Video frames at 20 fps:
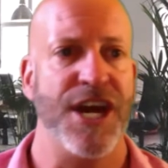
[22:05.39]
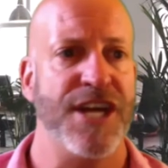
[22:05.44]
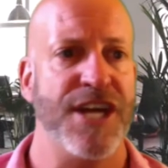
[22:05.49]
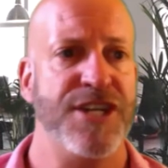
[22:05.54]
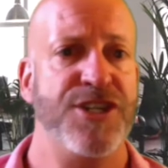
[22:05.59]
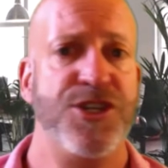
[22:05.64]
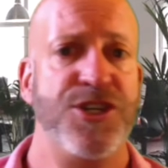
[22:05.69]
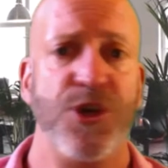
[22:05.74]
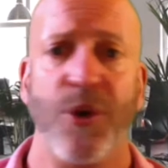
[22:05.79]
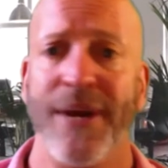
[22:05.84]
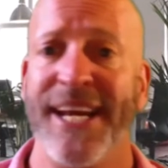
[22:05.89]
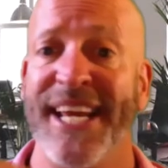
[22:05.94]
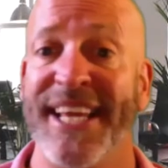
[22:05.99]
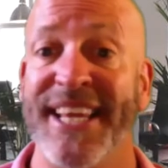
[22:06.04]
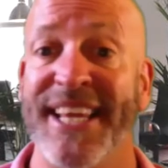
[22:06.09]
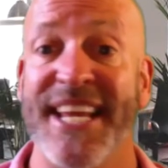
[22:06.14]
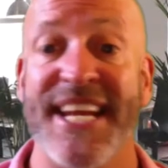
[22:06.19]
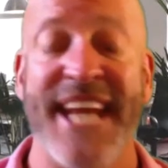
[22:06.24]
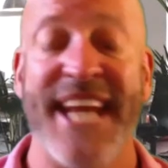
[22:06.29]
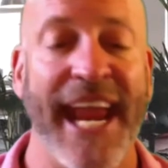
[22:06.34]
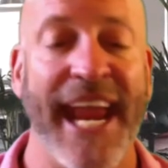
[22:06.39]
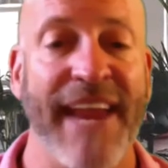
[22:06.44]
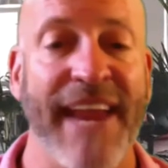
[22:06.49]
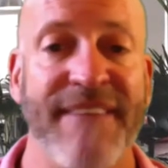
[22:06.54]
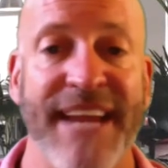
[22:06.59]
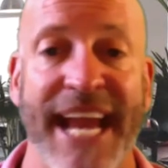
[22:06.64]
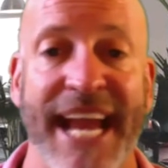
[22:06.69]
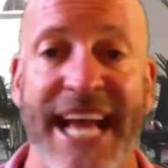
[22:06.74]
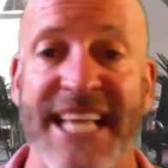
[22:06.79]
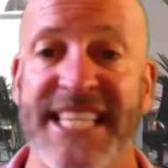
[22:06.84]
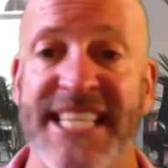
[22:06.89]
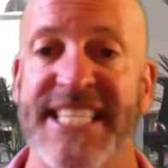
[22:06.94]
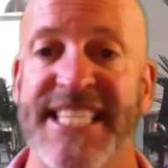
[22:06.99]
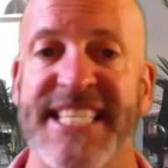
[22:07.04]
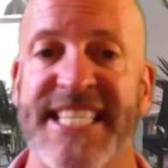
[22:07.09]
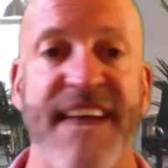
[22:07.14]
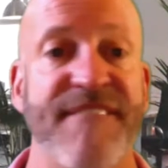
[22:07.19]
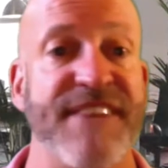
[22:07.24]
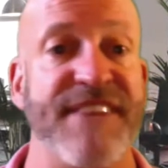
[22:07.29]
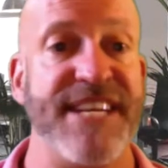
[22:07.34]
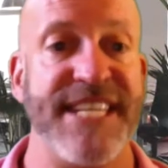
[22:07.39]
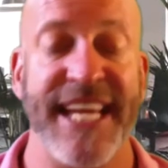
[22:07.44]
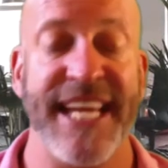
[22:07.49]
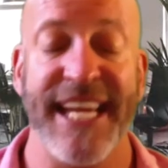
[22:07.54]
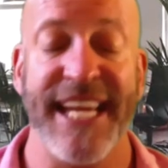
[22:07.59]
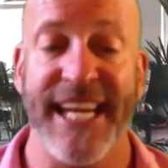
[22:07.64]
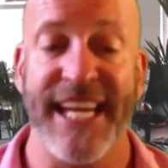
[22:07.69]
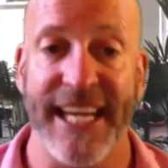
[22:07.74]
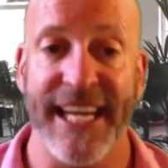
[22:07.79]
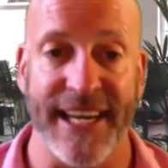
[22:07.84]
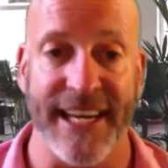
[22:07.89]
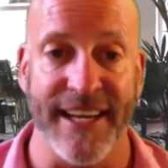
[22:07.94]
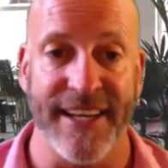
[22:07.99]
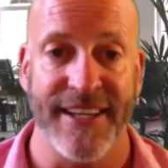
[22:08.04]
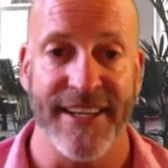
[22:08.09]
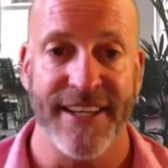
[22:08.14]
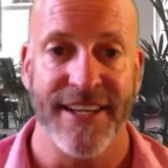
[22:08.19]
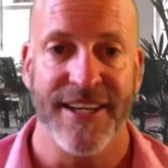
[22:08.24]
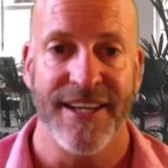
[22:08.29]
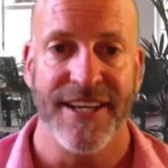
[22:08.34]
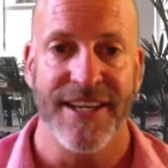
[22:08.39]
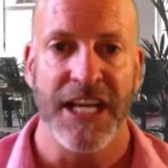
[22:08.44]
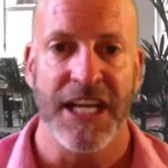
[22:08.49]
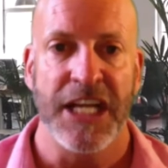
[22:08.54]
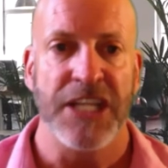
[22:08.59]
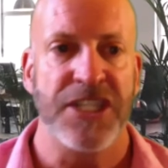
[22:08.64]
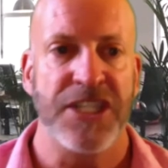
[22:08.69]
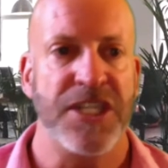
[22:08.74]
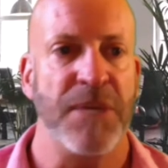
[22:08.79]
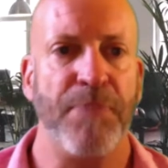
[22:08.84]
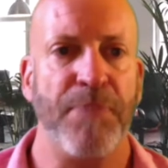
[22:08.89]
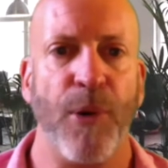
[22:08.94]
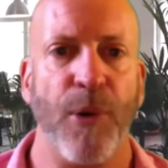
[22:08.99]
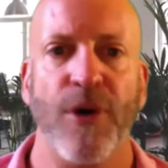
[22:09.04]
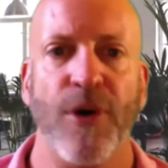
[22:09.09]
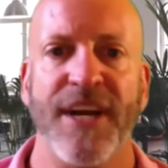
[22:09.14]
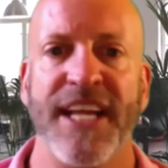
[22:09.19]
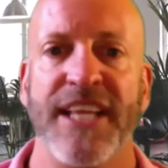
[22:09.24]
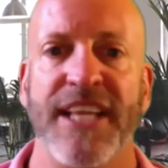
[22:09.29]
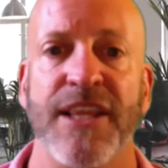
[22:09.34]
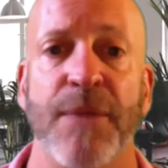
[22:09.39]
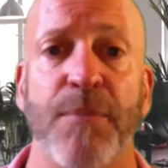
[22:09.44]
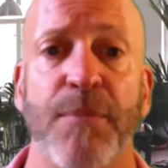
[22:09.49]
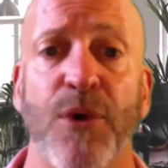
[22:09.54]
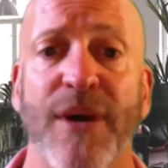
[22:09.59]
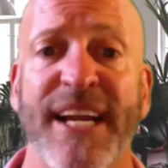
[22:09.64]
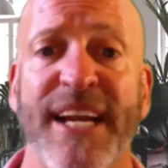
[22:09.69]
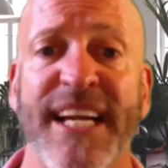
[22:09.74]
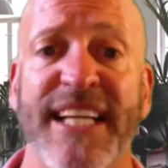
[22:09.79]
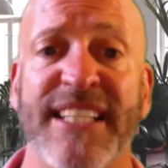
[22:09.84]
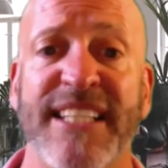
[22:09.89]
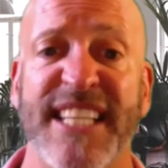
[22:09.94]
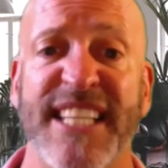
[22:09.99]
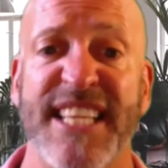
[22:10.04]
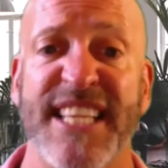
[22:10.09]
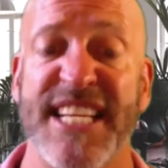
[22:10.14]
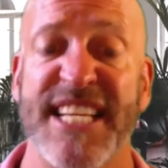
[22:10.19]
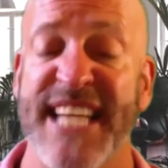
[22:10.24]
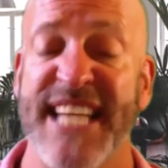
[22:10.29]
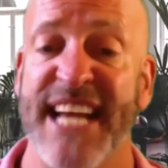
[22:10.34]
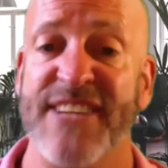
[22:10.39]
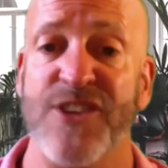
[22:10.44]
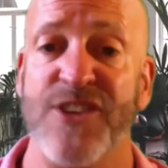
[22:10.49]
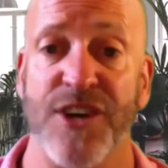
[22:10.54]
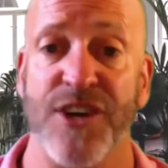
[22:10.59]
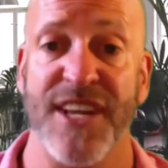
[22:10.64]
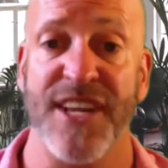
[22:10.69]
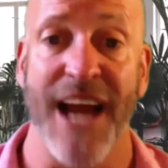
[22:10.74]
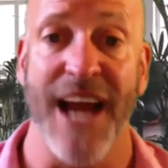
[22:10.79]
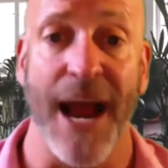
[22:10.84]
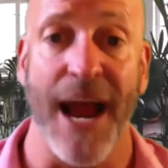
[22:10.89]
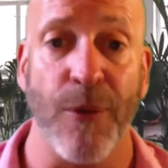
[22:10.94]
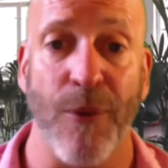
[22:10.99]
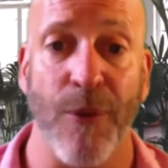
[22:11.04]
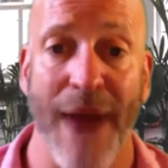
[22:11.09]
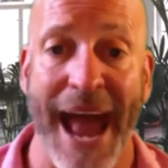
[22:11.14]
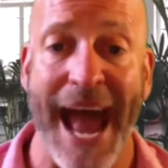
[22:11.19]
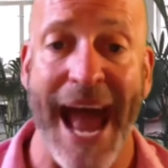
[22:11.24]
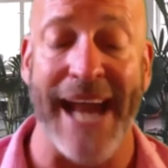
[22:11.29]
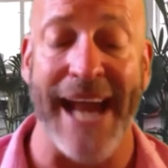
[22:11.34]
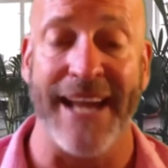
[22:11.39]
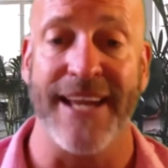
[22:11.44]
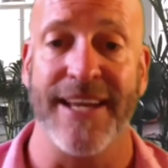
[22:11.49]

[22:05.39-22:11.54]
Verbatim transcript: Joining the Navy at 17, supporting the Marines in the desert in Iraq,